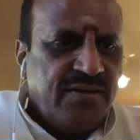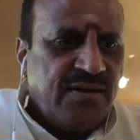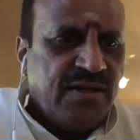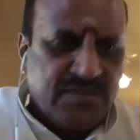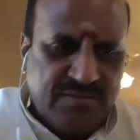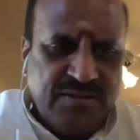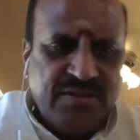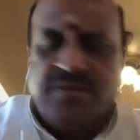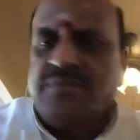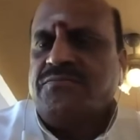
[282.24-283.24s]
and
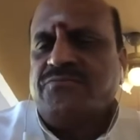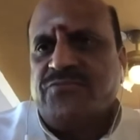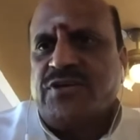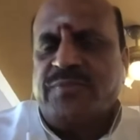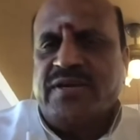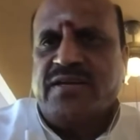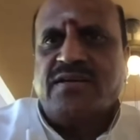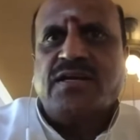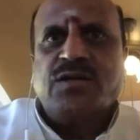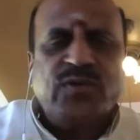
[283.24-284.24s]
we have
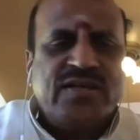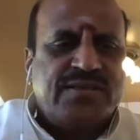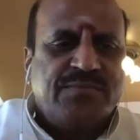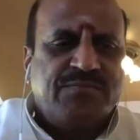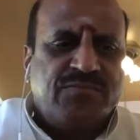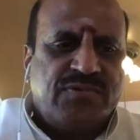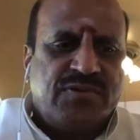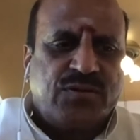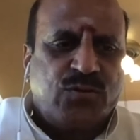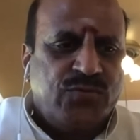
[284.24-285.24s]
been doing some
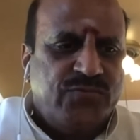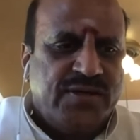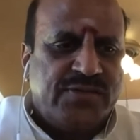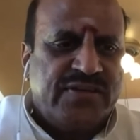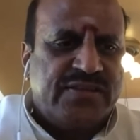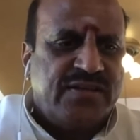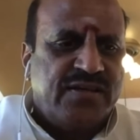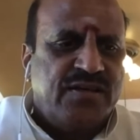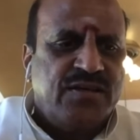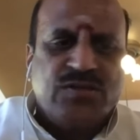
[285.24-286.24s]
good work with
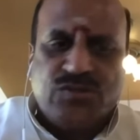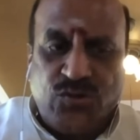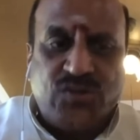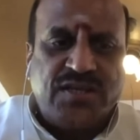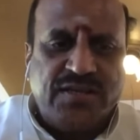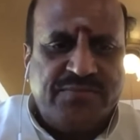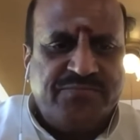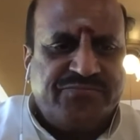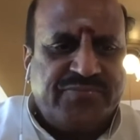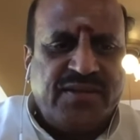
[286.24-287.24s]
the
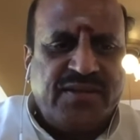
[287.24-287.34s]
Zhoshan